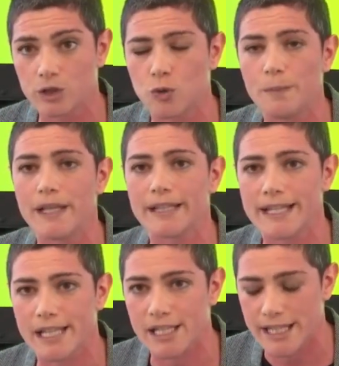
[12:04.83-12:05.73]
to build a
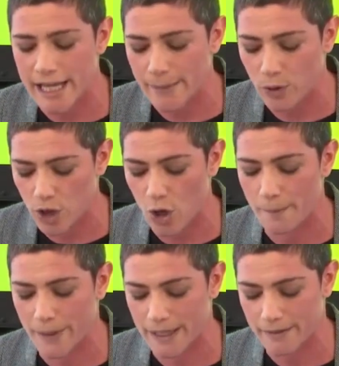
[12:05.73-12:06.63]
sustainable
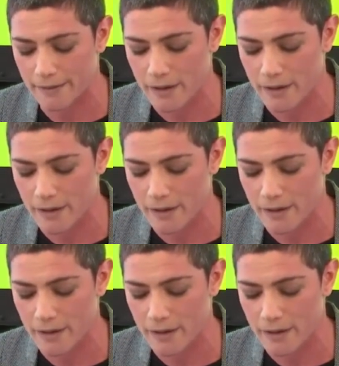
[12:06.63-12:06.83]
company,